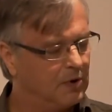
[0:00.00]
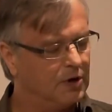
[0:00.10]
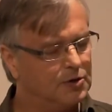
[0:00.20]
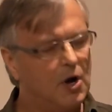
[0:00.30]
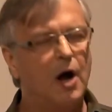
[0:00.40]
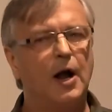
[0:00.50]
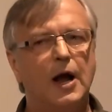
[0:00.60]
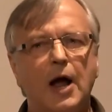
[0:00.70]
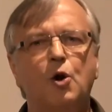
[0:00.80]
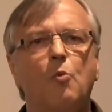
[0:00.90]

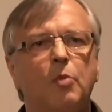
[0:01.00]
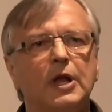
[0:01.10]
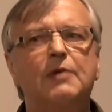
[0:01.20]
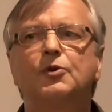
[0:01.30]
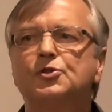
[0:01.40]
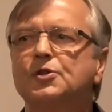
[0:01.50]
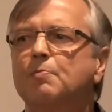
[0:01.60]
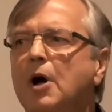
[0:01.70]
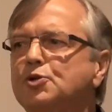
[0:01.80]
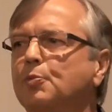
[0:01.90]
I don't believe there's as
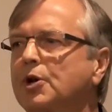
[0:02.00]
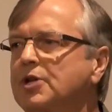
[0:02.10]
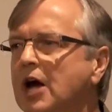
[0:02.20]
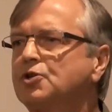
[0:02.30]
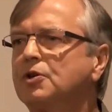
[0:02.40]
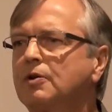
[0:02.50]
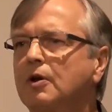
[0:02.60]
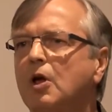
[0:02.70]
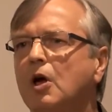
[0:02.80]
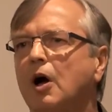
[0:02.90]
much protection
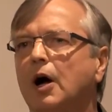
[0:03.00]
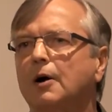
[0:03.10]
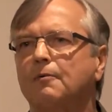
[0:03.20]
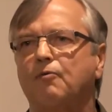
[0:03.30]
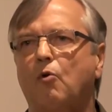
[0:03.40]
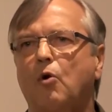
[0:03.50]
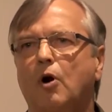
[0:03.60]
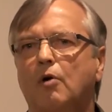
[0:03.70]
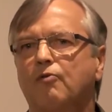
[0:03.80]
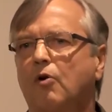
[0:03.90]

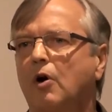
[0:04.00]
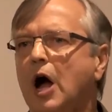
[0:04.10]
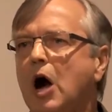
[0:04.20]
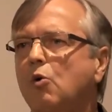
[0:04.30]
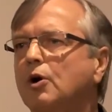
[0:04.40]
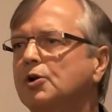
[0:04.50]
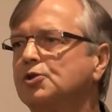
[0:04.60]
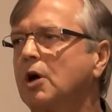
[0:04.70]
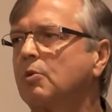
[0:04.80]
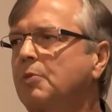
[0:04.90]
for our
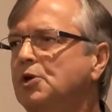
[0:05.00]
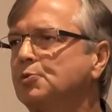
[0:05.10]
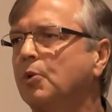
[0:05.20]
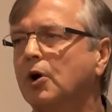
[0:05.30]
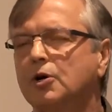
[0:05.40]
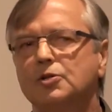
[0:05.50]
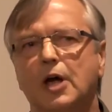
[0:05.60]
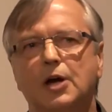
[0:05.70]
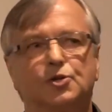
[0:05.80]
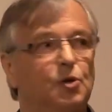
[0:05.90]
Sawable Beach birds
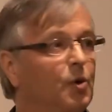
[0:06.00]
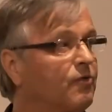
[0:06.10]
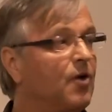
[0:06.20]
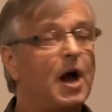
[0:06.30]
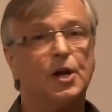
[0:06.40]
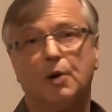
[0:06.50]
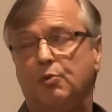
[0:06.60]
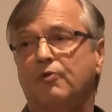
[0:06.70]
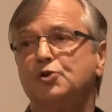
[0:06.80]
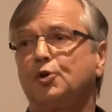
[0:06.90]
as you would find in a
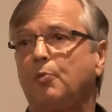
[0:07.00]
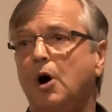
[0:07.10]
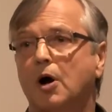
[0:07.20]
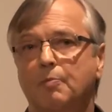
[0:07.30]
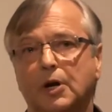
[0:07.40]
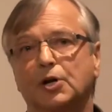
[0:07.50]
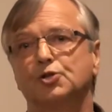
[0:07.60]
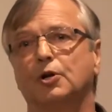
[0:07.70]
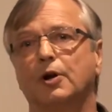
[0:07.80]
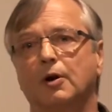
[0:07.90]
provincial park, because
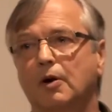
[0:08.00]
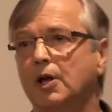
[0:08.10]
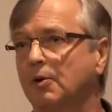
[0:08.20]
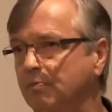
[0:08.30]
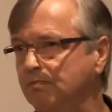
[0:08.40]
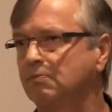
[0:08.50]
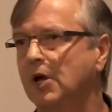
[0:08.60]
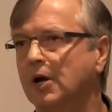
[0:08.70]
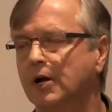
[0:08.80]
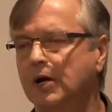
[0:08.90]
you're in
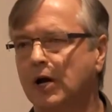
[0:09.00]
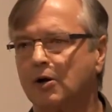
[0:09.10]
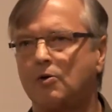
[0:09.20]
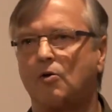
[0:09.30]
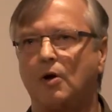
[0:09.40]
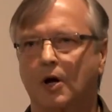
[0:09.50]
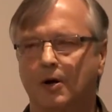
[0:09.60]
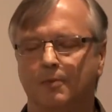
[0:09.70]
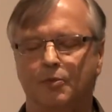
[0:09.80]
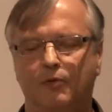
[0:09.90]
a
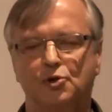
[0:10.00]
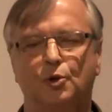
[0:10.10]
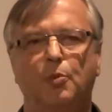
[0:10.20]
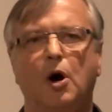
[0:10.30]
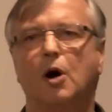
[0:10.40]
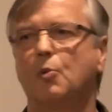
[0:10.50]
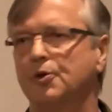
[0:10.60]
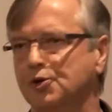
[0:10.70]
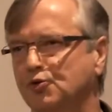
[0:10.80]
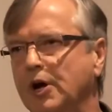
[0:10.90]
provincial park
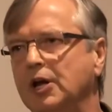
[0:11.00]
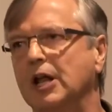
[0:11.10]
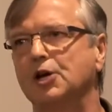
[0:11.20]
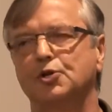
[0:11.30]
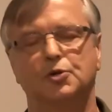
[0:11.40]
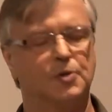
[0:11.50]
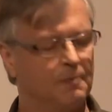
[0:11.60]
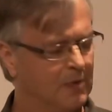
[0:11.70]
with its regulations.